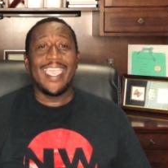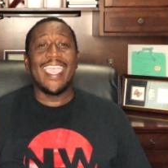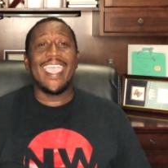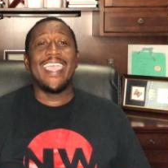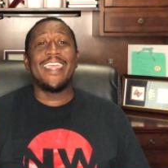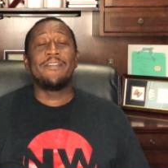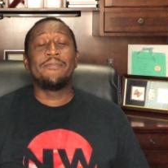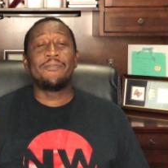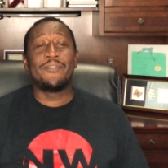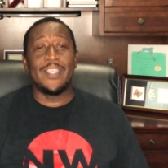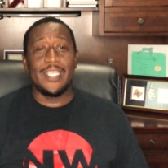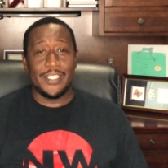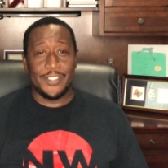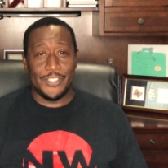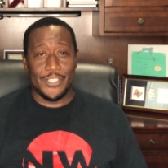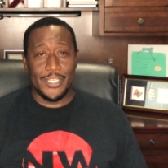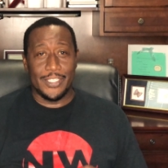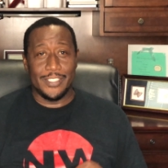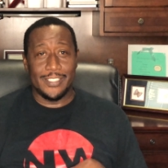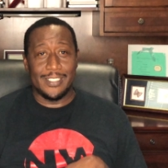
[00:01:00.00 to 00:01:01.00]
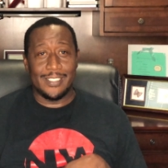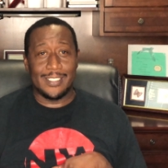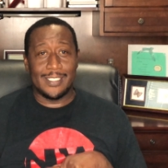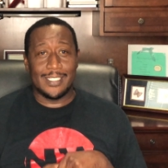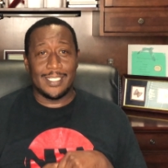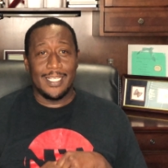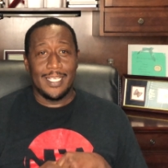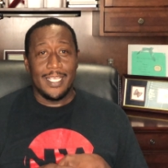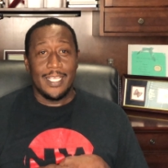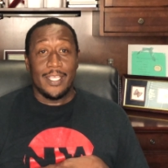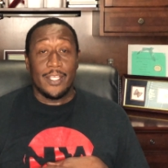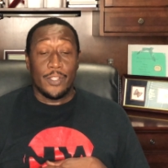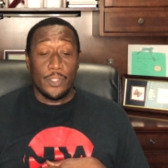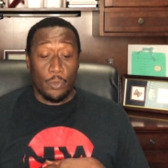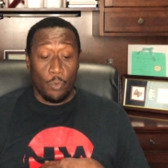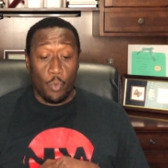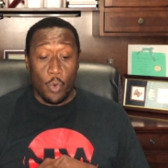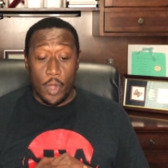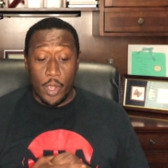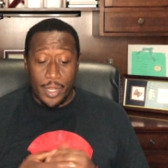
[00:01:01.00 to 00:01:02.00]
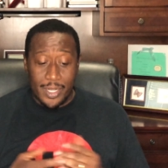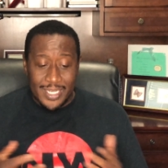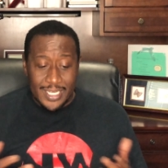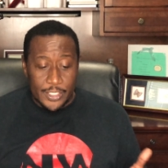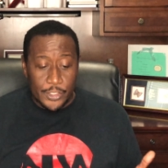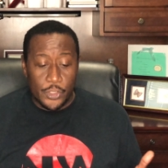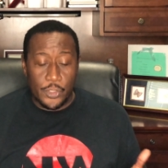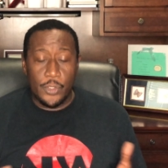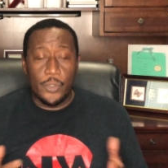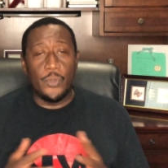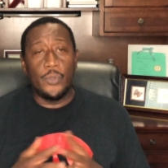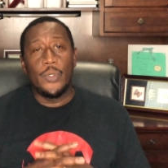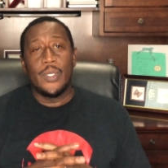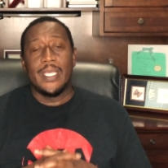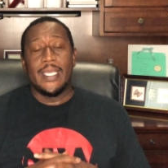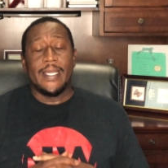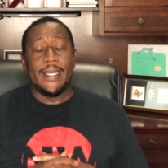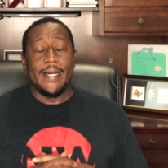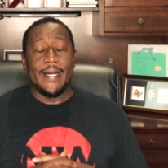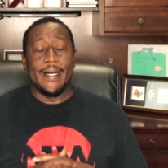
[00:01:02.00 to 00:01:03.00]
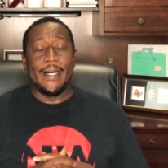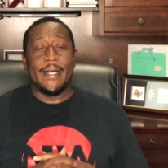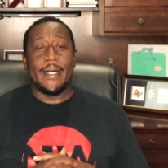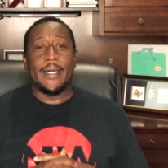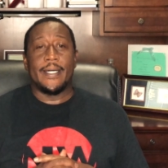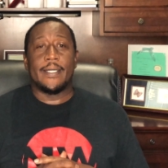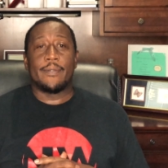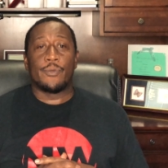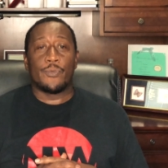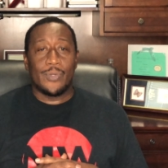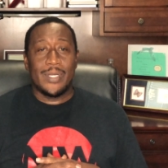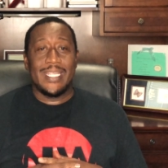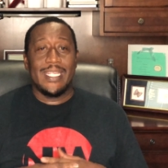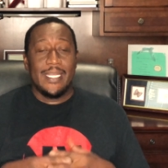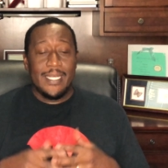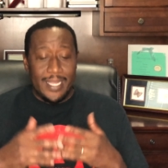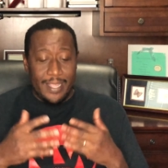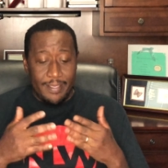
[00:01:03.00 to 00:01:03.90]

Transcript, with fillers: and visions. The word that you uh, read